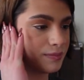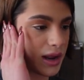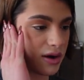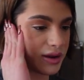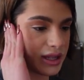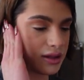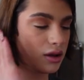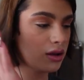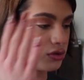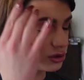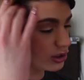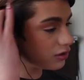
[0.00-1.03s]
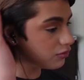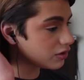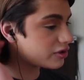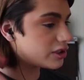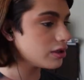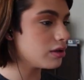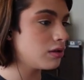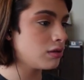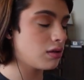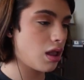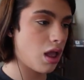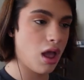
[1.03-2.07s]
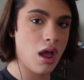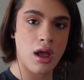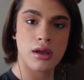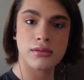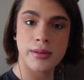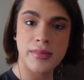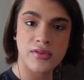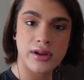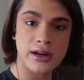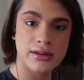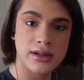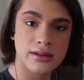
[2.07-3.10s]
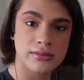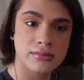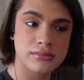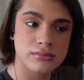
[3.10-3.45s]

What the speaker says: Berry. Oh, shit. What was it called? Let me forget it.